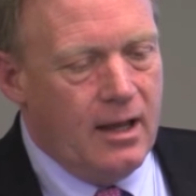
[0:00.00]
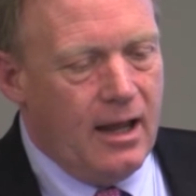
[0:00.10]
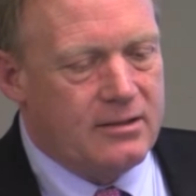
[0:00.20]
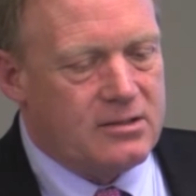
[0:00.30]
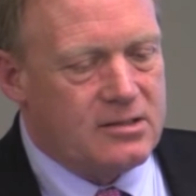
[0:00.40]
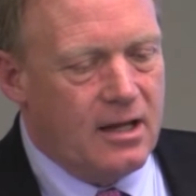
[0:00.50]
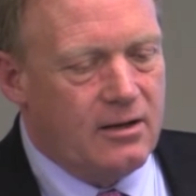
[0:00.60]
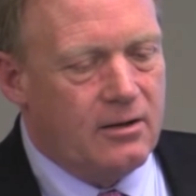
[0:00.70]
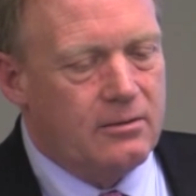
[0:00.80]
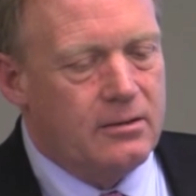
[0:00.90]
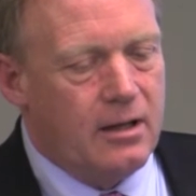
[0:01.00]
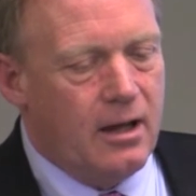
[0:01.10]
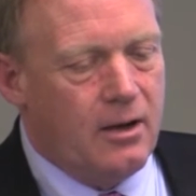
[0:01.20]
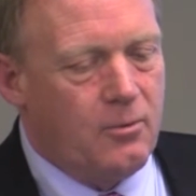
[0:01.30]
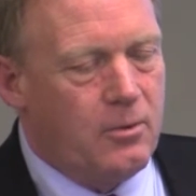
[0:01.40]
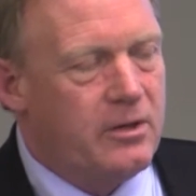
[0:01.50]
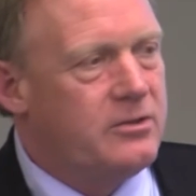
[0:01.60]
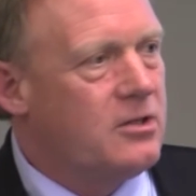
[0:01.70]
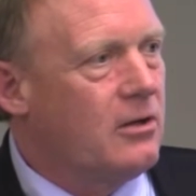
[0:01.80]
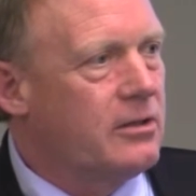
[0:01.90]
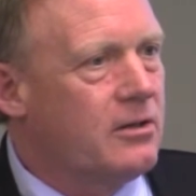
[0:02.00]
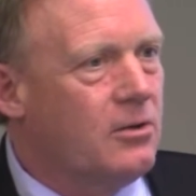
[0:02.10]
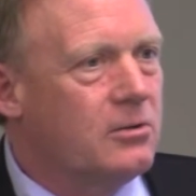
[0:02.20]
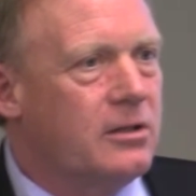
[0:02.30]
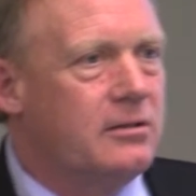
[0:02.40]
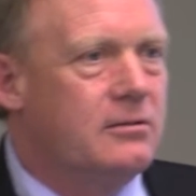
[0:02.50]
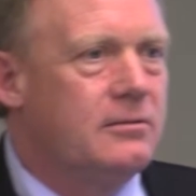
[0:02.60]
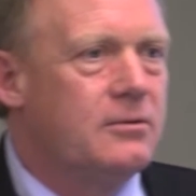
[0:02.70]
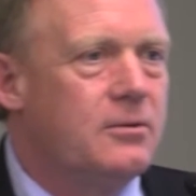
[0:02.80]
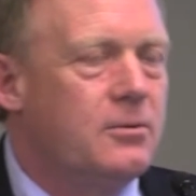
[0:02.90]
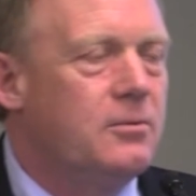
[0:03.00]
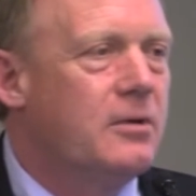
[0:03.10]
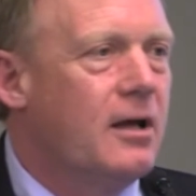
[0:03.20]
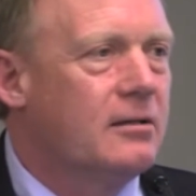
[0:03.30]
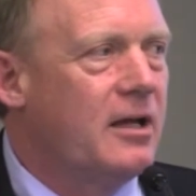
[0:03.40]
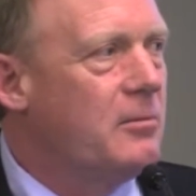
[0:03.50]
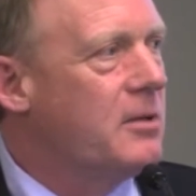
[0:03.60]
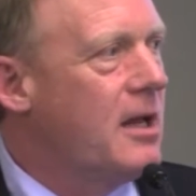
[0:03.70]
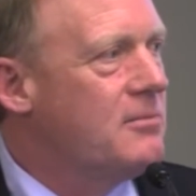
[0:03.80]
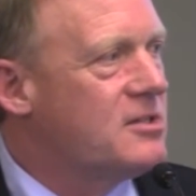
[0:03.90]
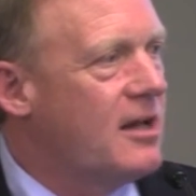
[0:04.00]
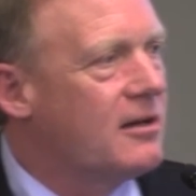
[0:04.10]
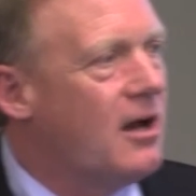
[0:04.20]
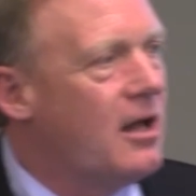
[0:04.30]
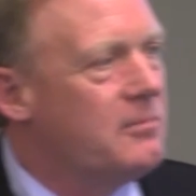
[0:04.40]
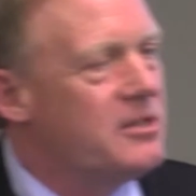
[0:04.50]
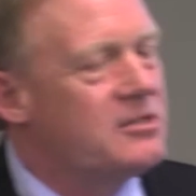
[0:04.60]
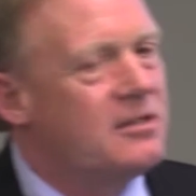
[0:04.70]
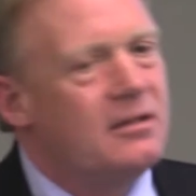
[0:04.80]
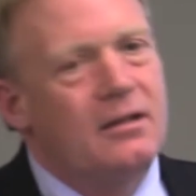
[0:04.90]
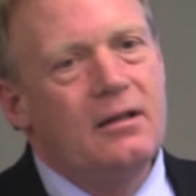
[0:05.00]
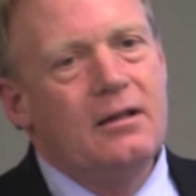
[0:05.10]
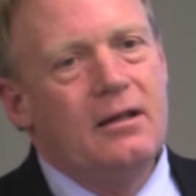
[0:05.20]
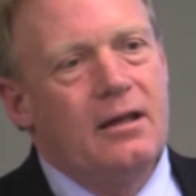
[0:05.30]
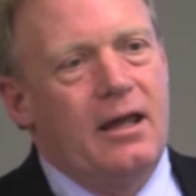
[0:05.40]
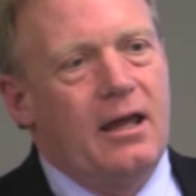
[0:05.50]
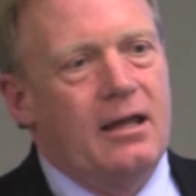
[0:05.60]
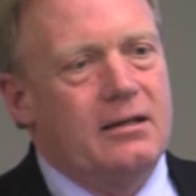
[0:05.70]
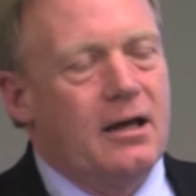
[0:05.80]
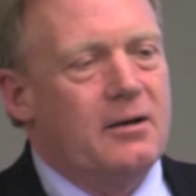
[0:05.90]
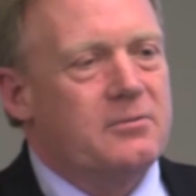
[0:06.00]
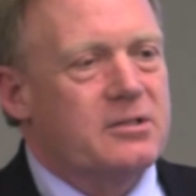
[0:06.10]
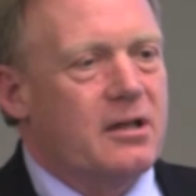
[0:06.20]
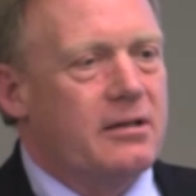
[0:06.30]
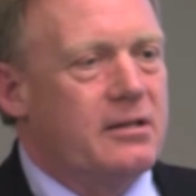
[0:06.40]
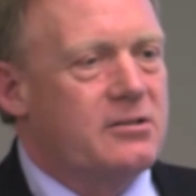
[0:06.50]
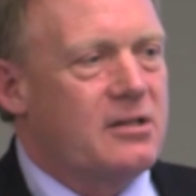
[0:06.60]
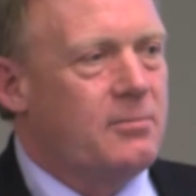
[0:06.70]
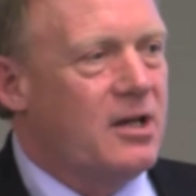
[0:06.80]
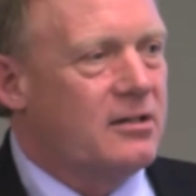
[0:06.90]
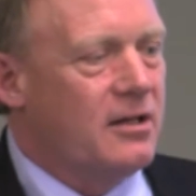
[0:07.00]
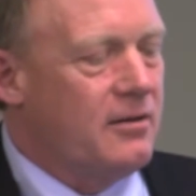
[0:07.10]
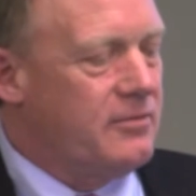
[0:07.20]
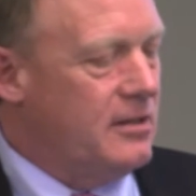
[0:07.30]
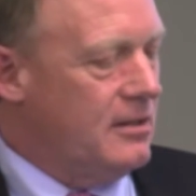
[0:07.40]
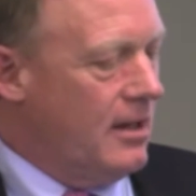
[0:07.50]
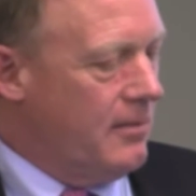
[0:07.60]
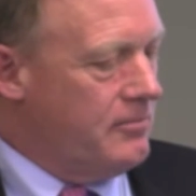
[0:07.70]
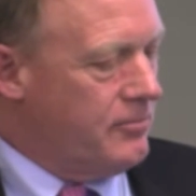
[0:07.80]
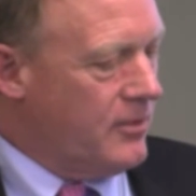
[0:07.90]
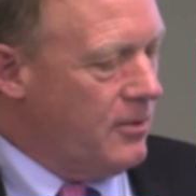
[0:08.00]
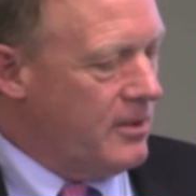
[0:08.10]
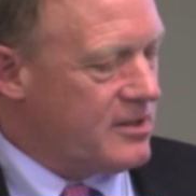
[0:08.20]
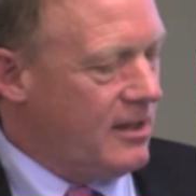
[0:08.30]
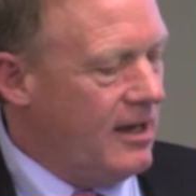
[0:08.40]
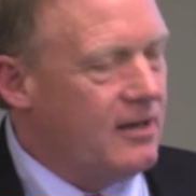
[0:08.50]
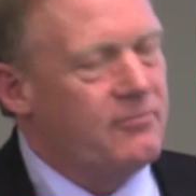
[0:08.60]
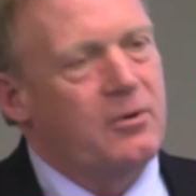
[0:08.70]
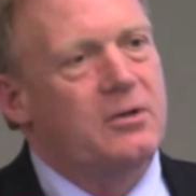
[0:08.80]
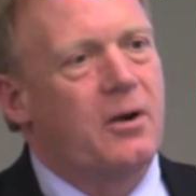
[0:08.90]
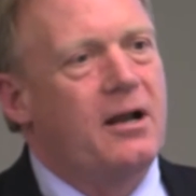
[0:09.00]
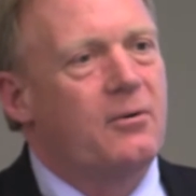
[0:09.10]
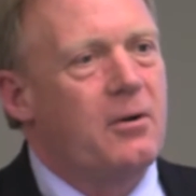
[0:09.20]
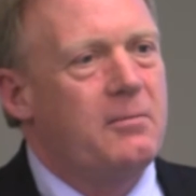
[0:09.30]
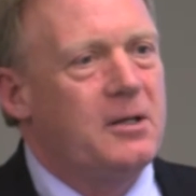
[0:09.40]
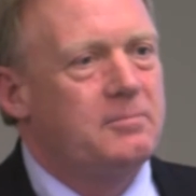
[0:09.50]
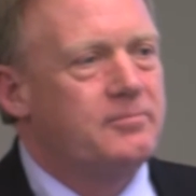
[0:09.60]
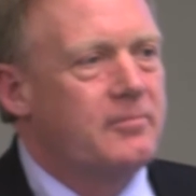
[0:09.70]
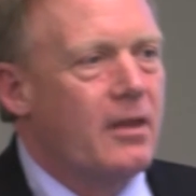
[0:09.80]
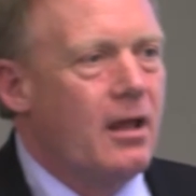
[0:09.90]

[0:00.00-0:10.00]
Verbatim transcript: at the center with Charlie Colgan, who later became state economist. And it was on the subject of the US-Canadian Free Trade Agreement,